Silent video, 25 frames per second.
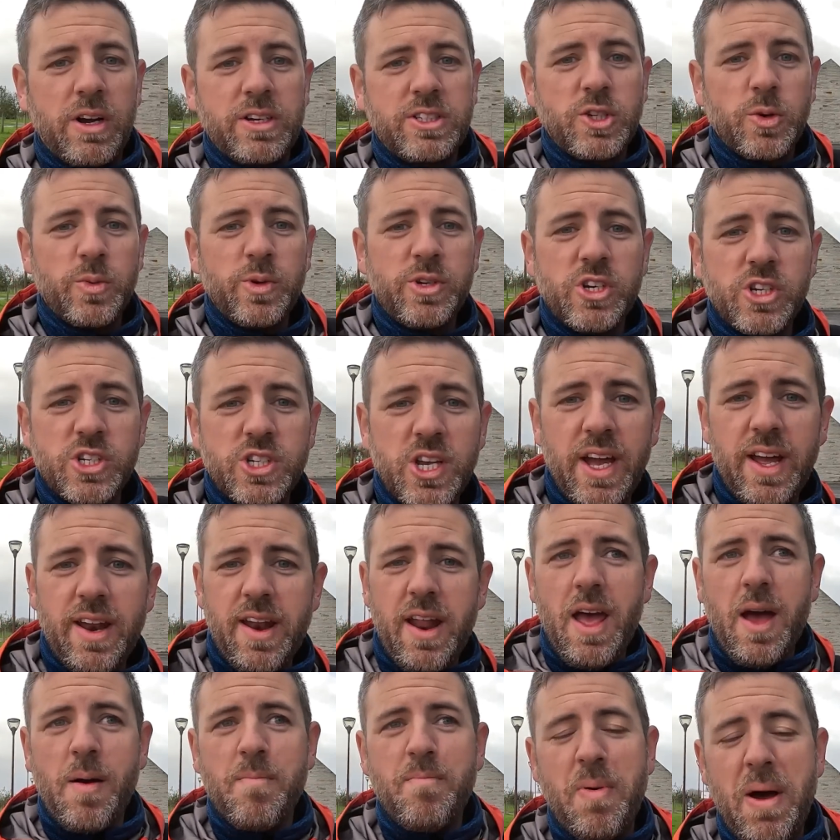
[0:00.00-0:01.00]
So we just had
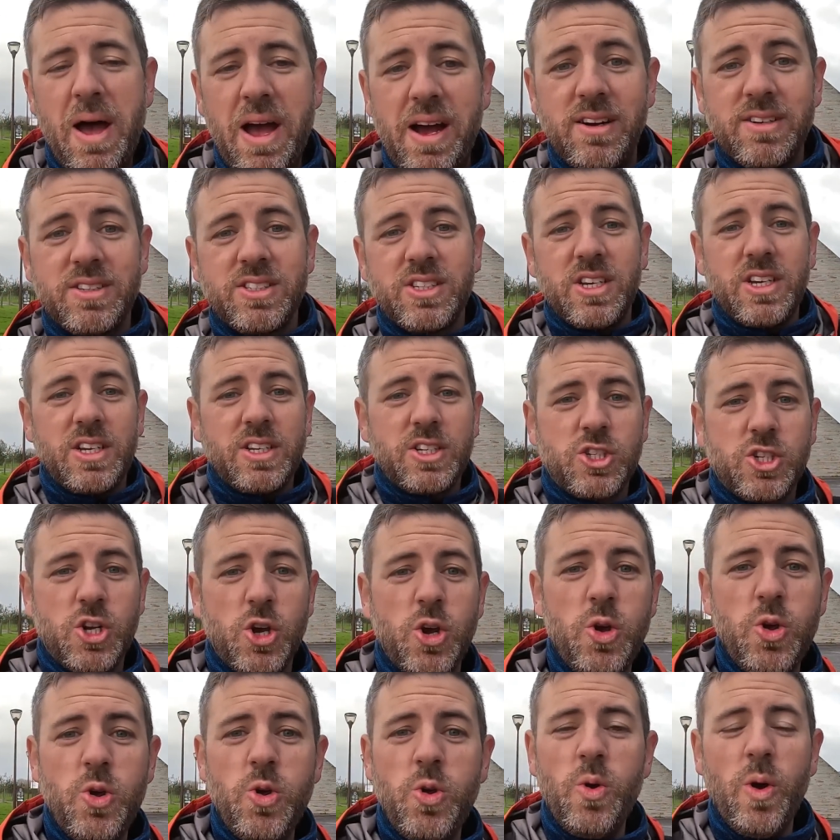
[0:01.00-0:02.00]
about
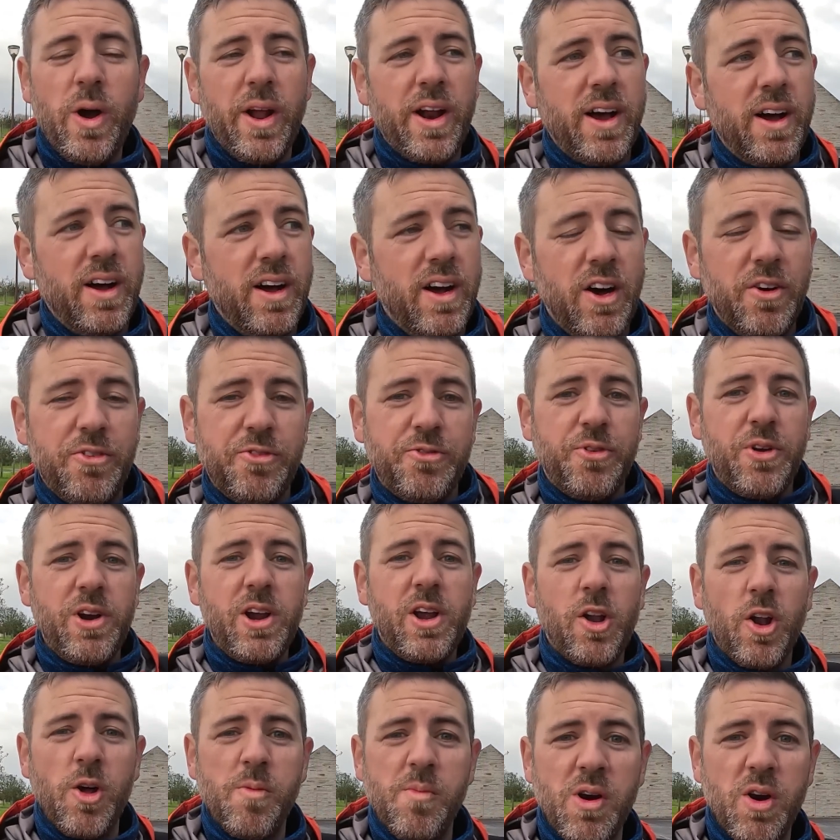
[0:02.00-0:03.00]
2.5–3
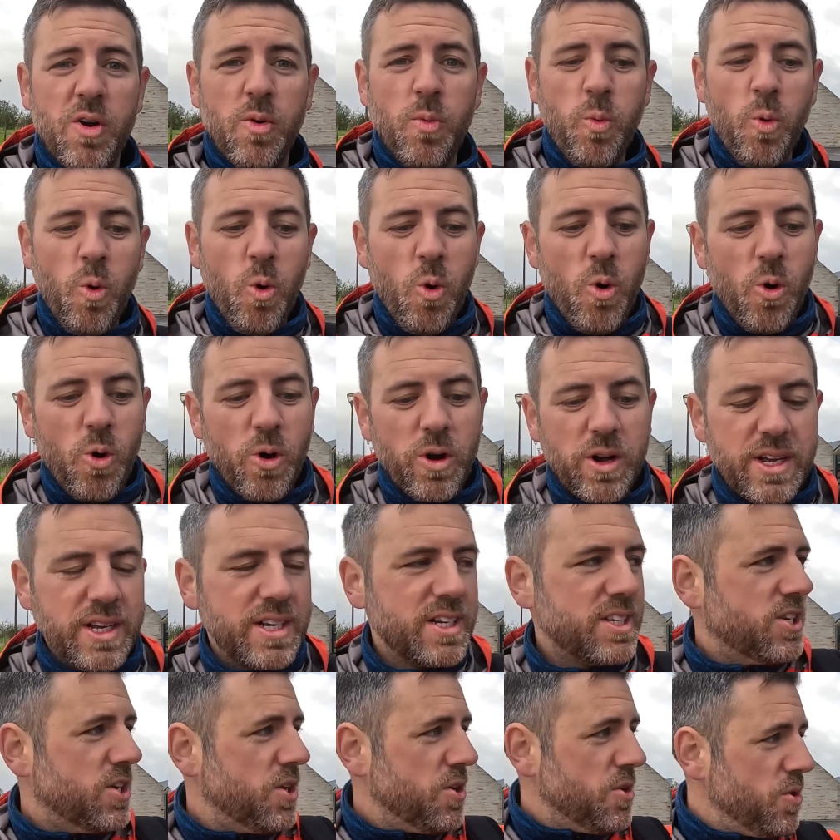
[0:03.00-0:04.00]
kilometre walk
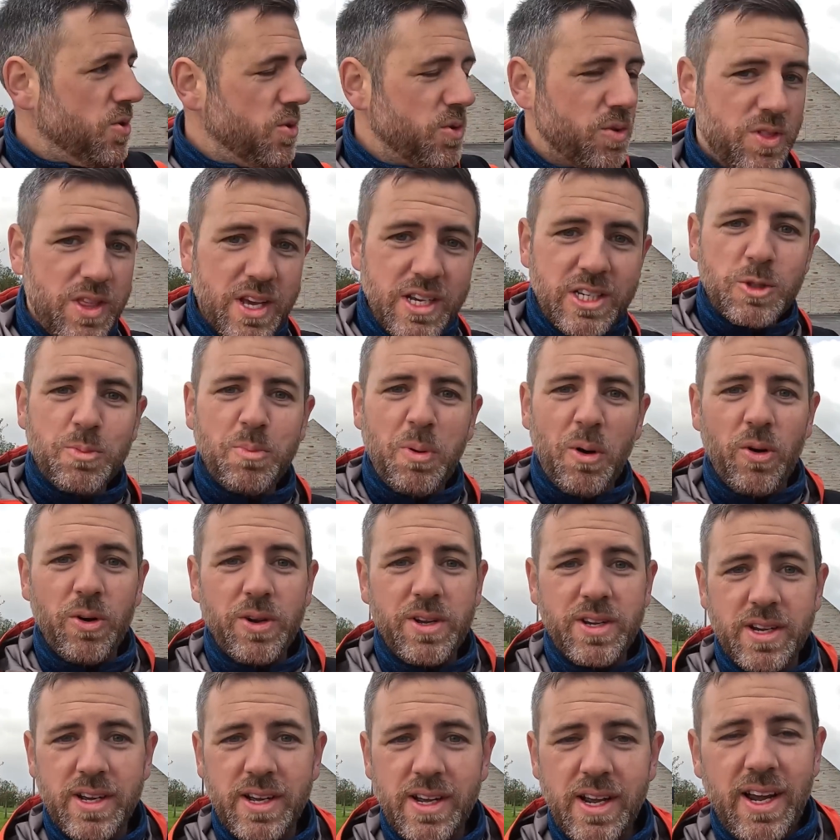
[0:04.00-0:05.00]
to this
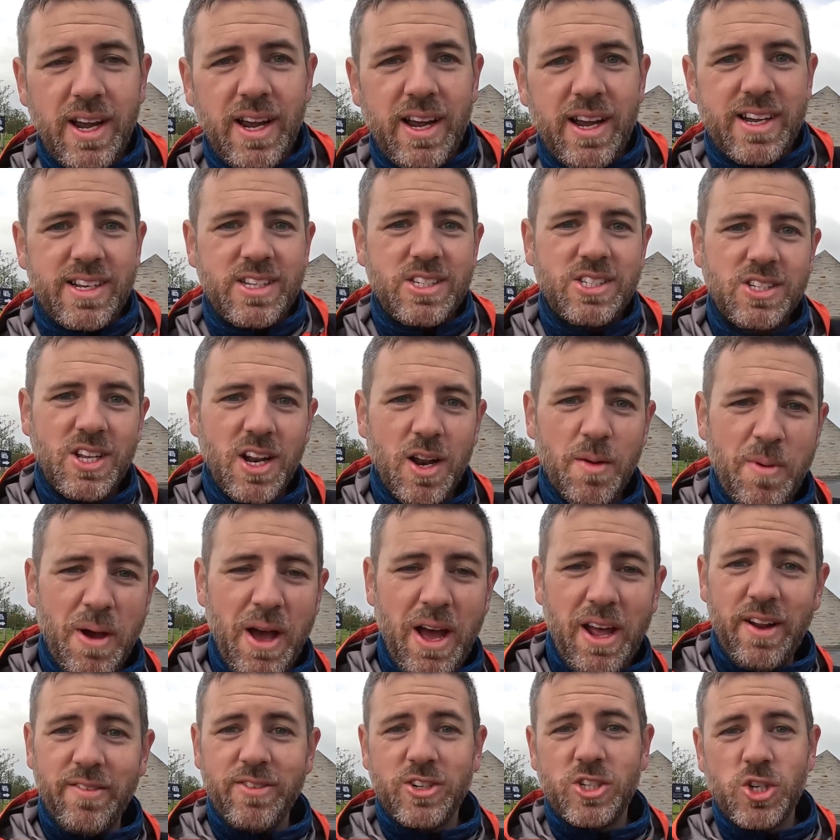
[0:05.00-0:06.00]
point. It's still
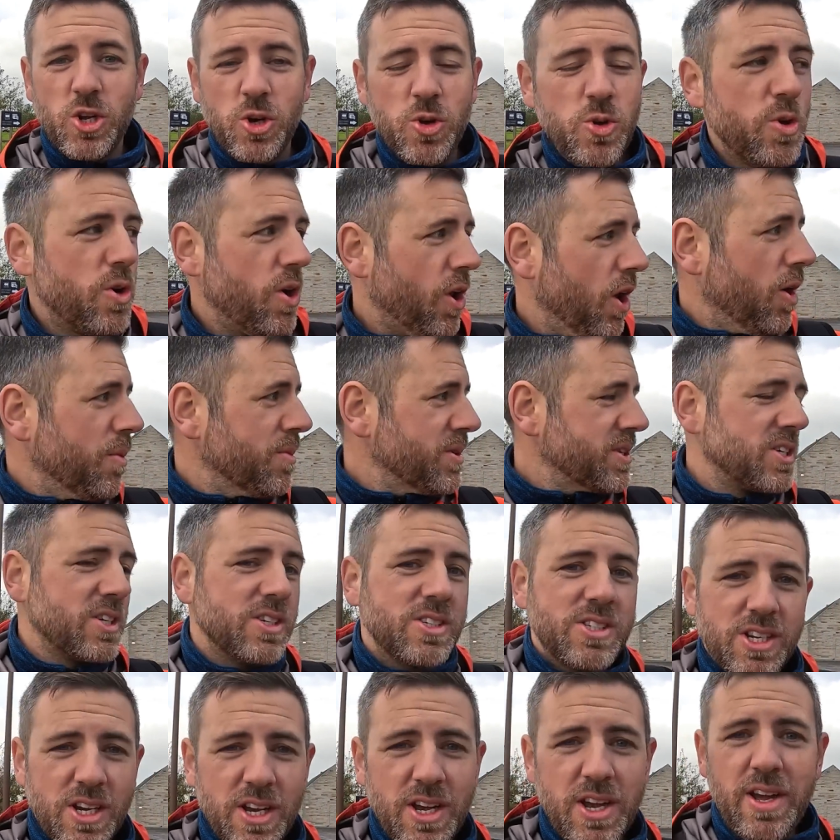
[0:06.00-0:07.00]
about another 2
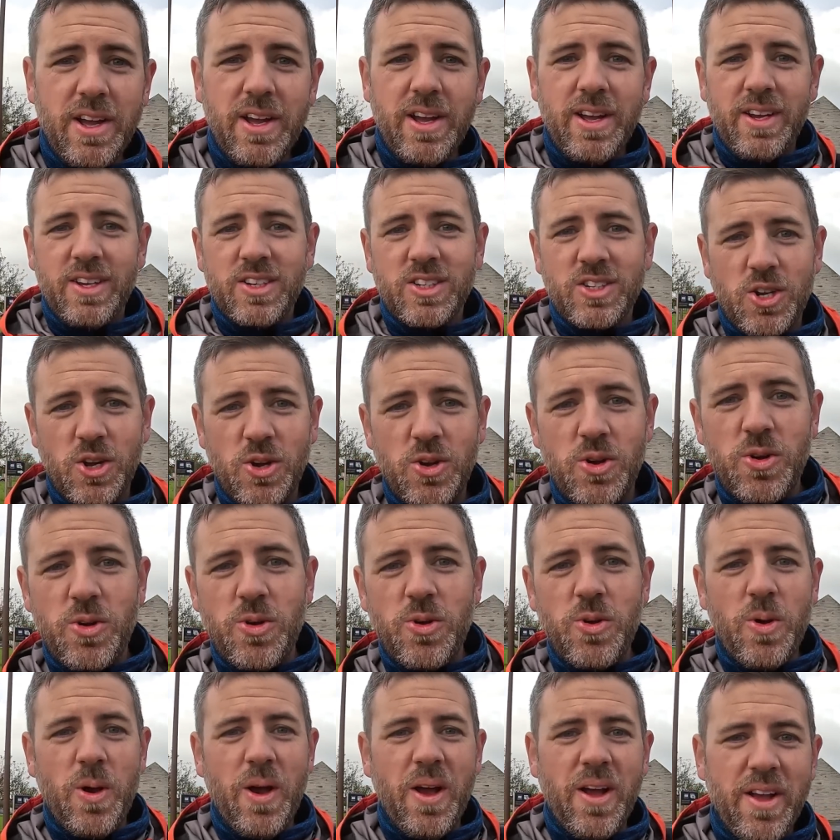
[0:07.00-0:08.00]
kilometres
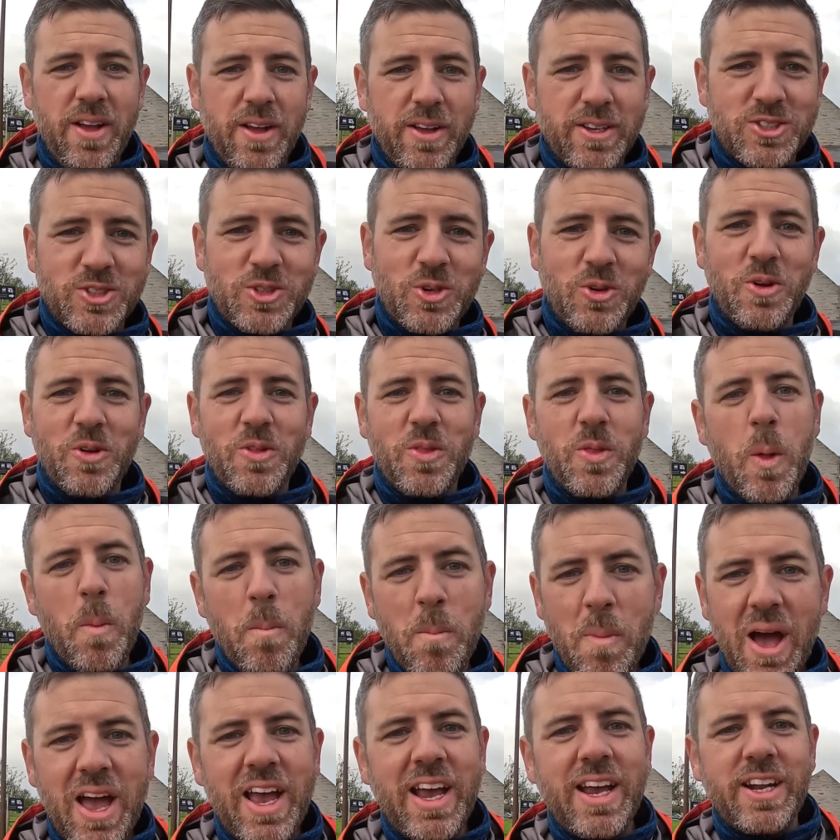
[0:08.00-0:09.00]
to sort of the
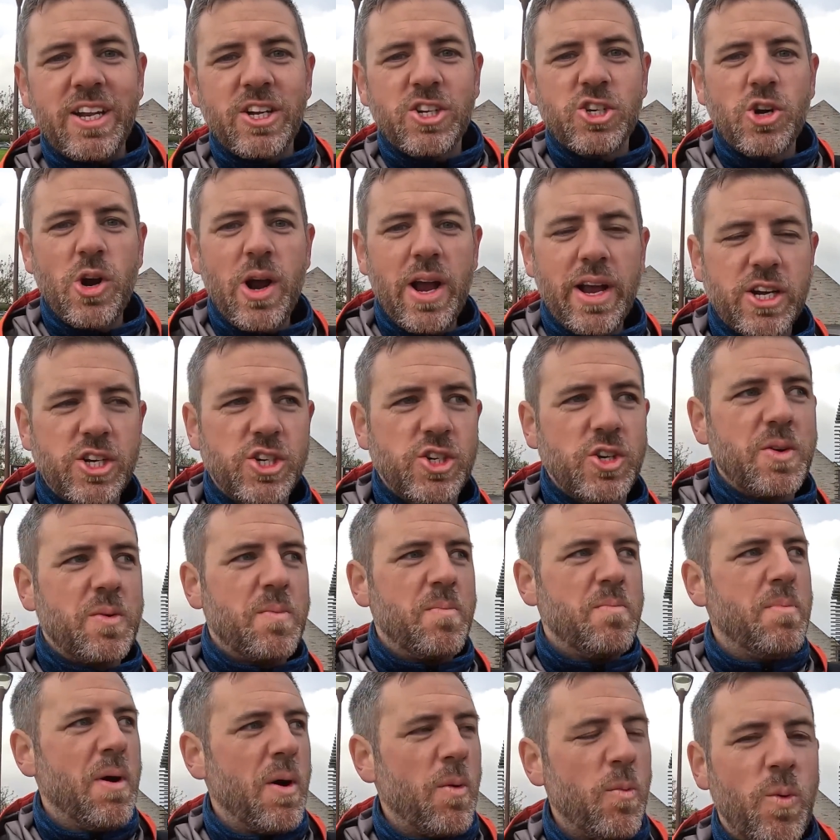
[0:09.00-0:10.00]
main
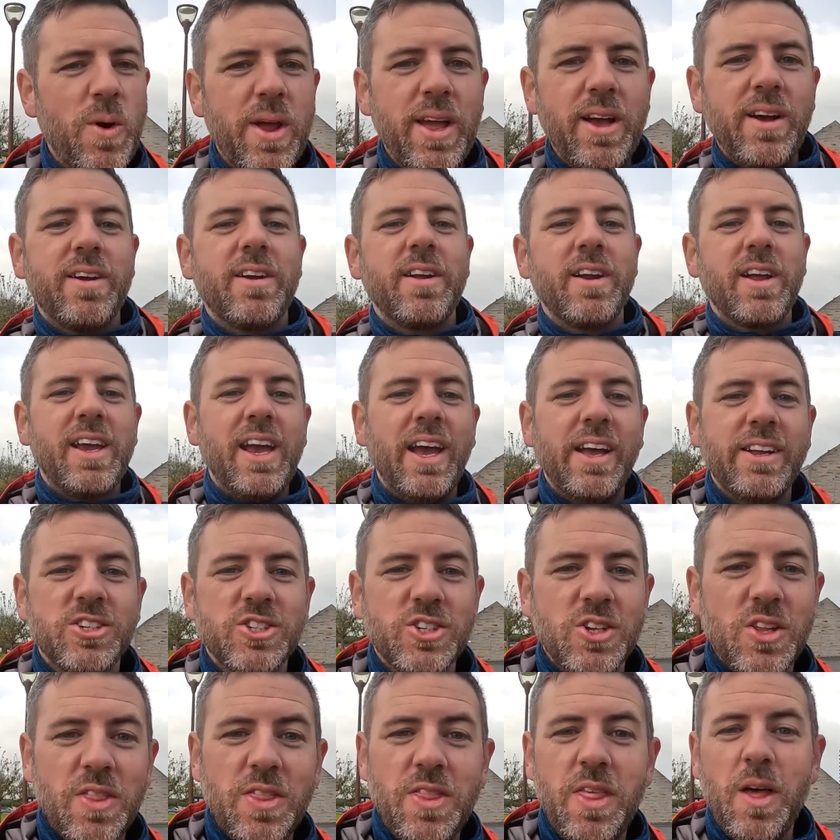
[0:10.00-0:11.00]
attraction, but we are going to catch
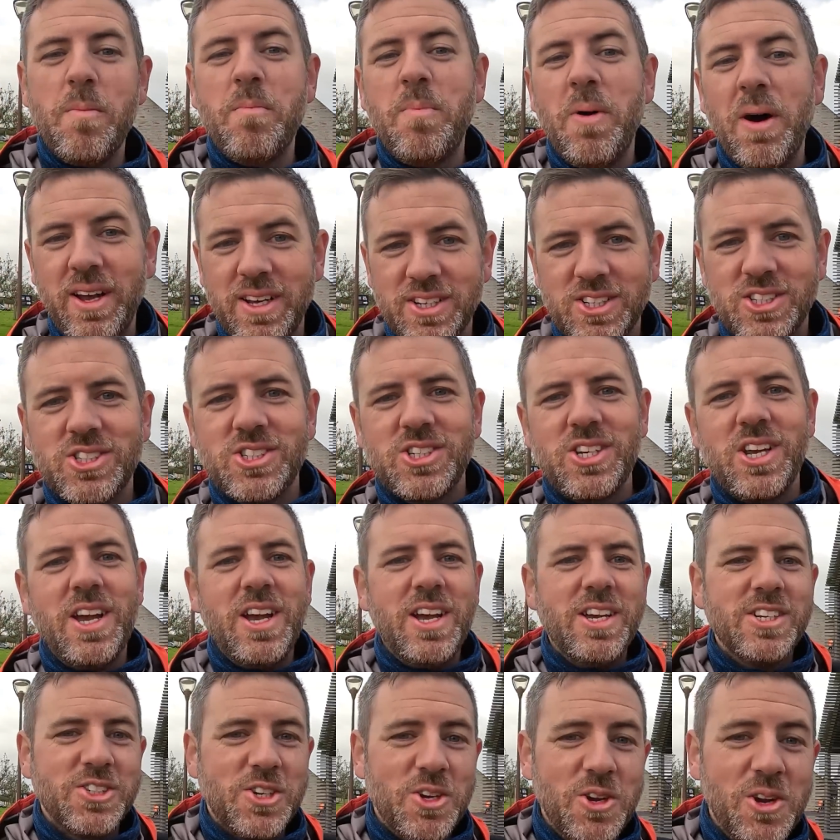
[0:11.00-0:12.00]
the bus.
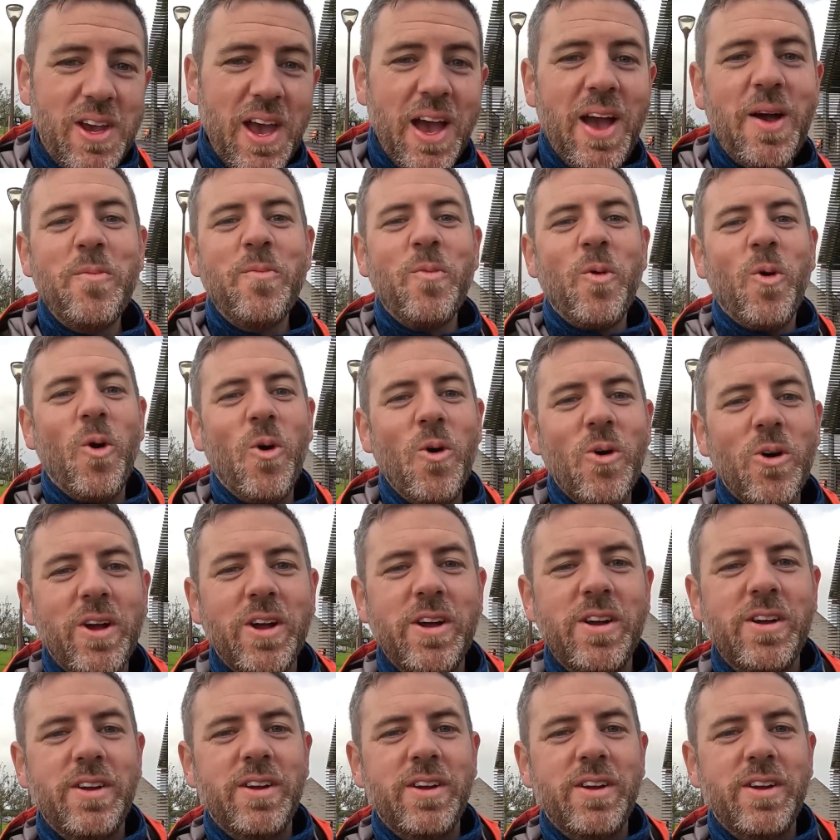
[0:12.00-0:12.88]
So you can walk,